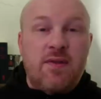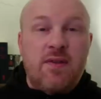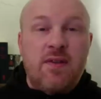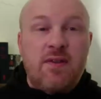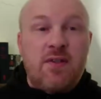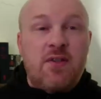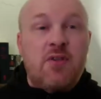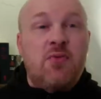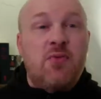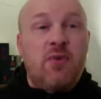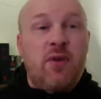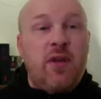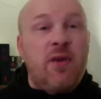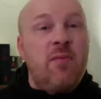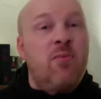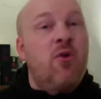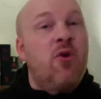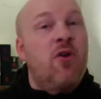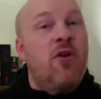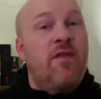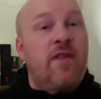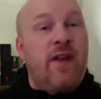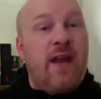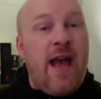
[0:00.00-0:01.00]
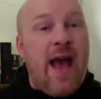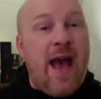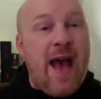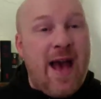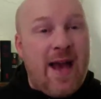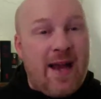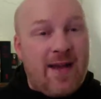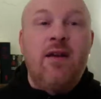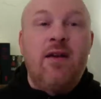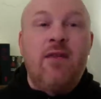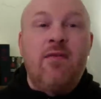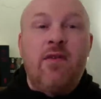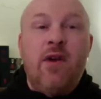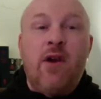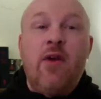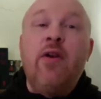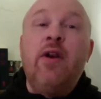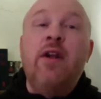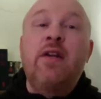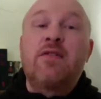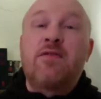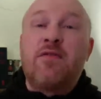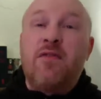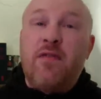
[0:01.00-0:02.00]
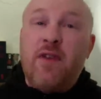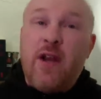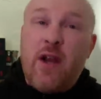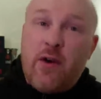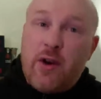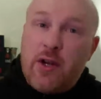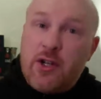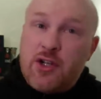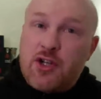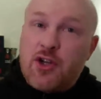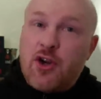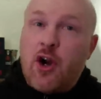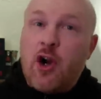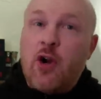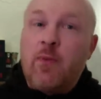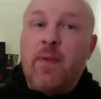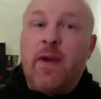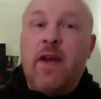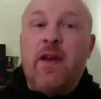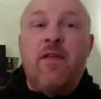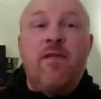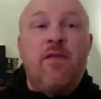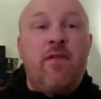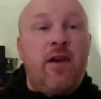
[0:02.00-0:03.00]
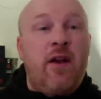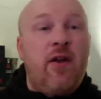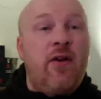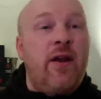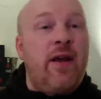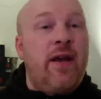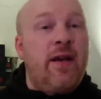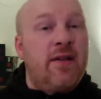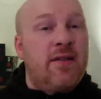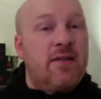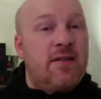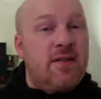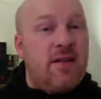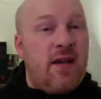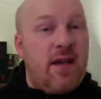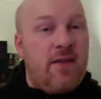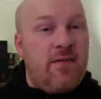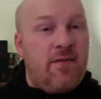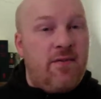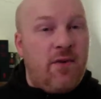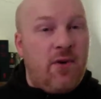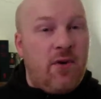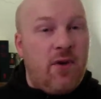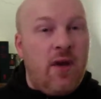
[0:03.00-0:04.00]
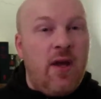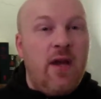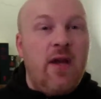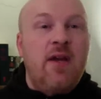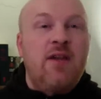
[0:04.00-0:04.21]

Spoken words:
this is really more of an act. Verin is very sharp and very insightful.